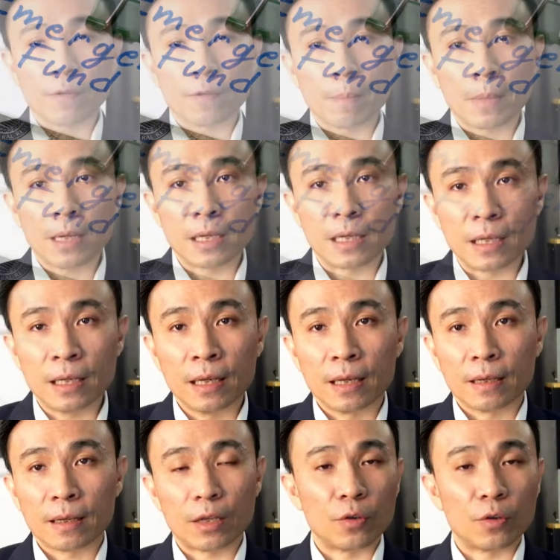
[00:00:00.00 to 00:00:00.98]
of money
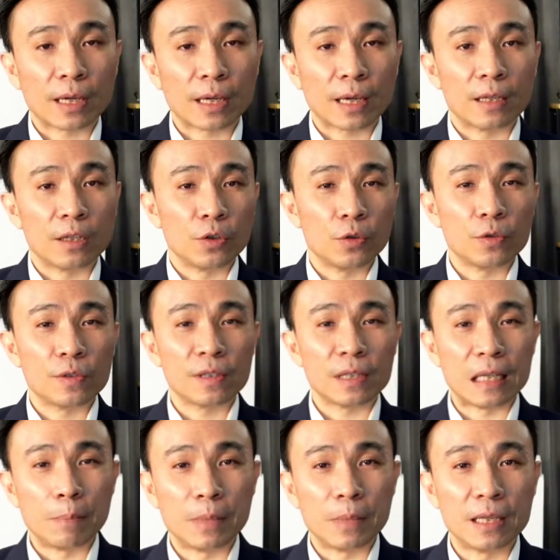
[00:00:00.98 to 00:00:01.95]
that you can use
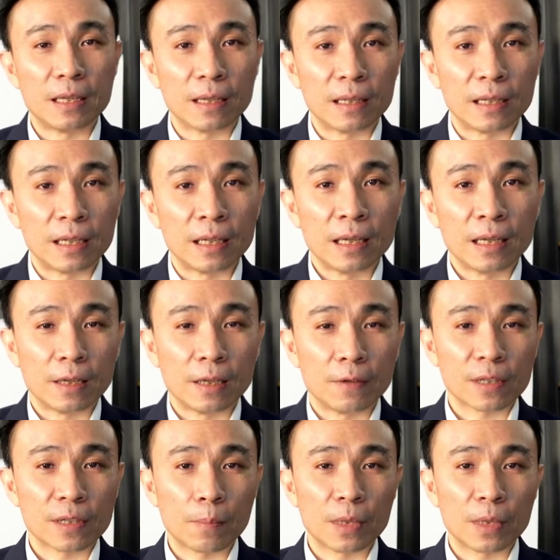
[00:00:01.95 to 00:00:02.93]
immediately
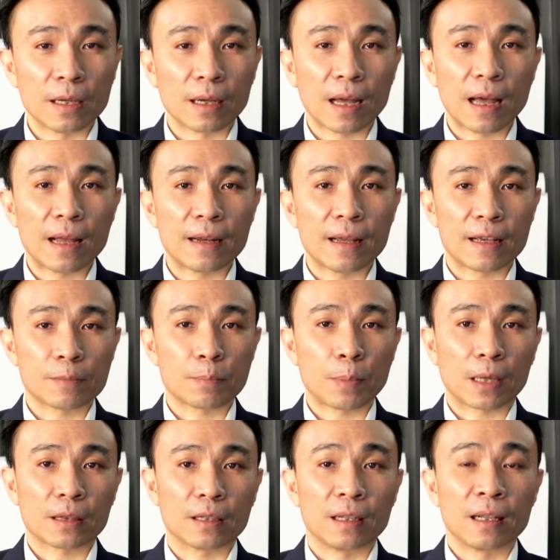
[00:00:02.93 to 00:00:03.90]
if something
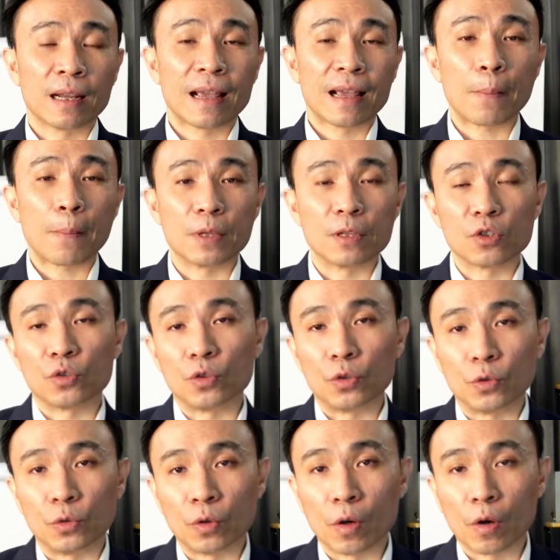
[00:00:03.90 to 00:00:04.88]
unexpected happens to
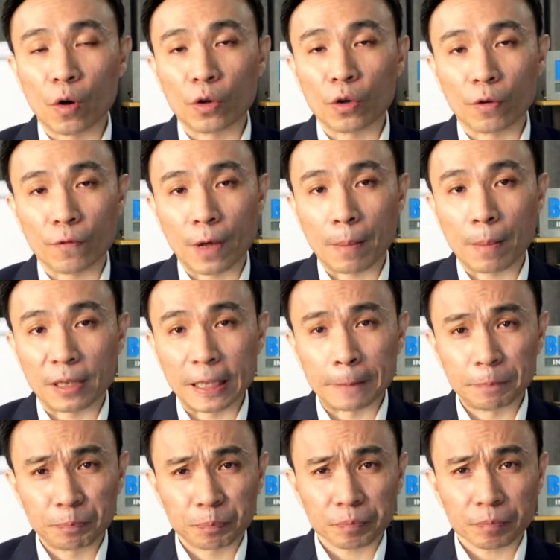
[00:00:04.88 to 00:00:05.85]
you or your family.
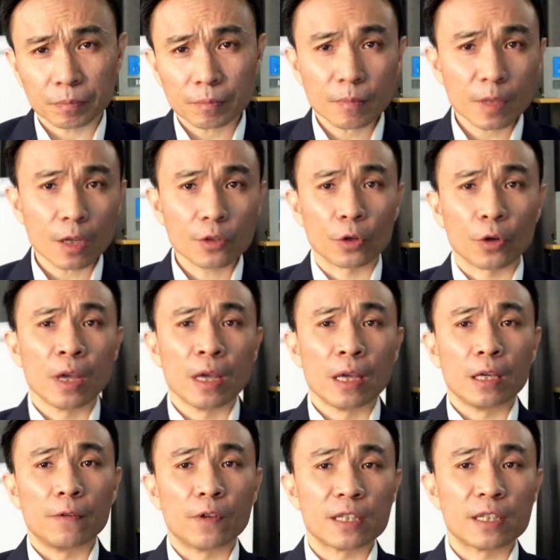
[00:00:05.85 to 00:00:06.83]
So
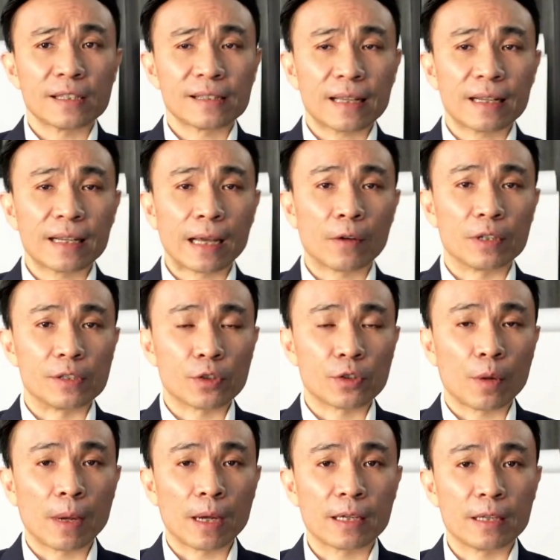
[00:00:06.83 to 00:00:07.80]
if you're just starting out in
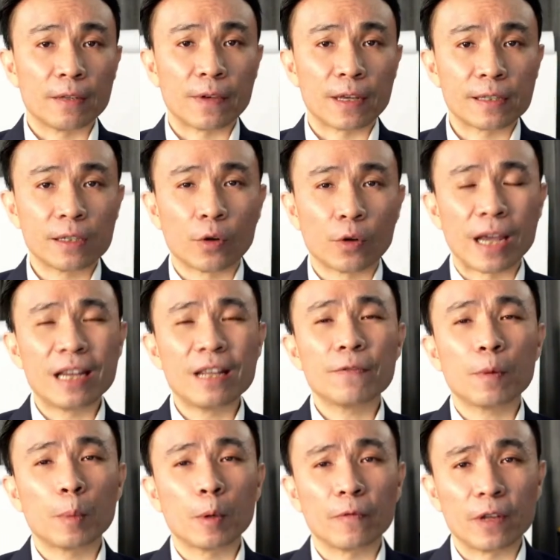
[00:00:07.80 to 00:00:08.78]
stock market investing or any
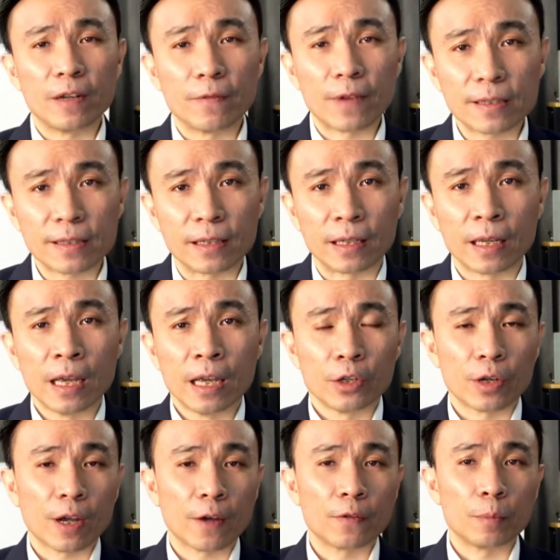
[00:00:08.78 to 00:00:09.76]
form of investing,
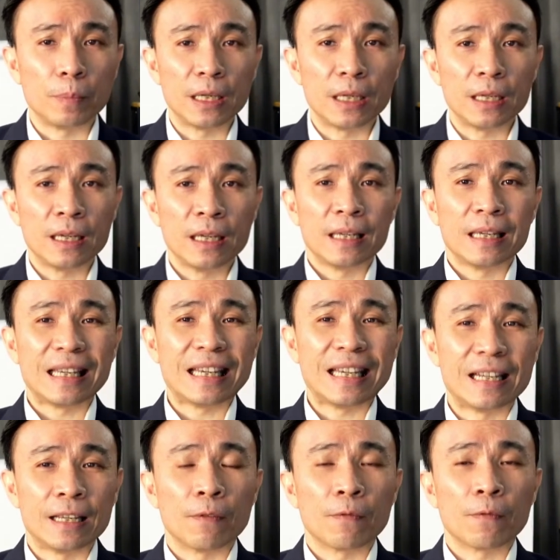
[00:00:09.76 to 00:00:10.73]
you have to be
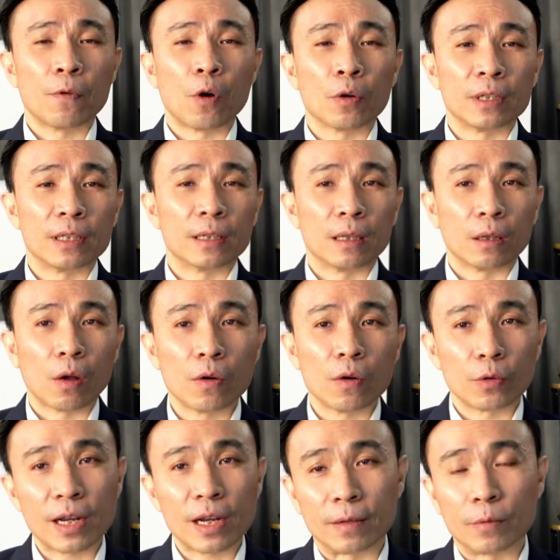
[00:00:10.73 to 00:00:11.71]
in it for the
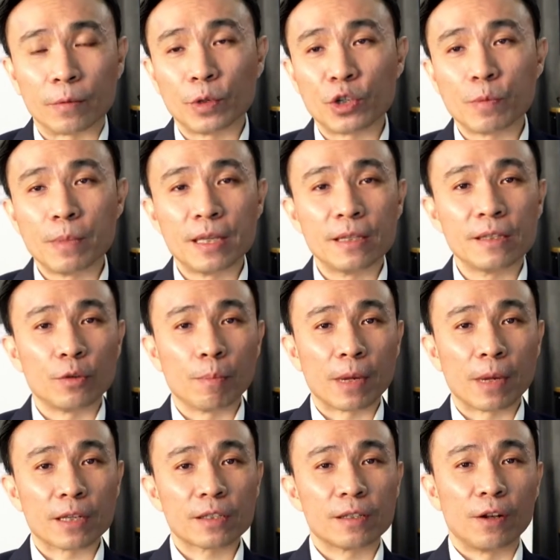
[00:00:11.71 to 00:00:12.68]
long run, which means you
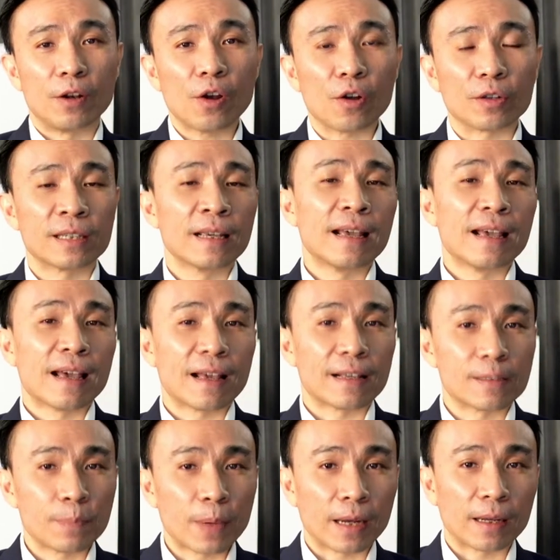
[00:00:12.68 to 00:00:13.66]
must not
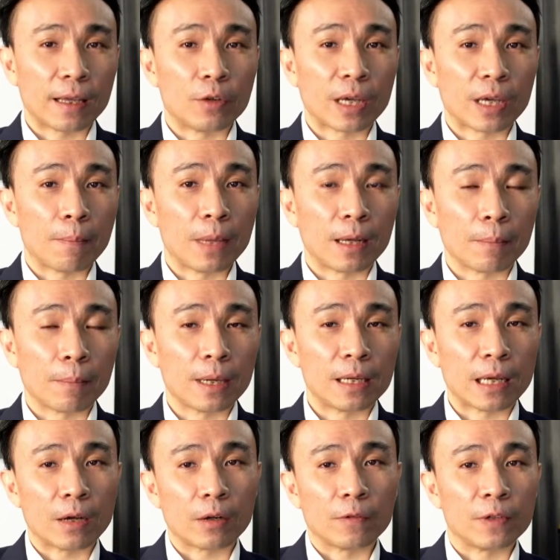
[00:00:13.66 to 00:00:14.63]
expect that you can make
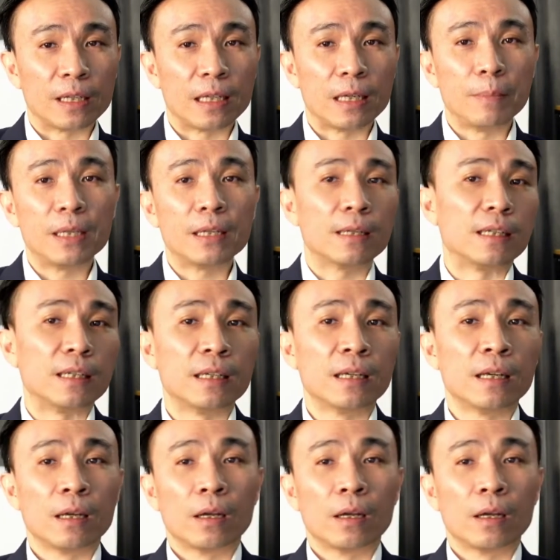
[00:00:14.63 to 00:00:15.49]
money out of it immediately.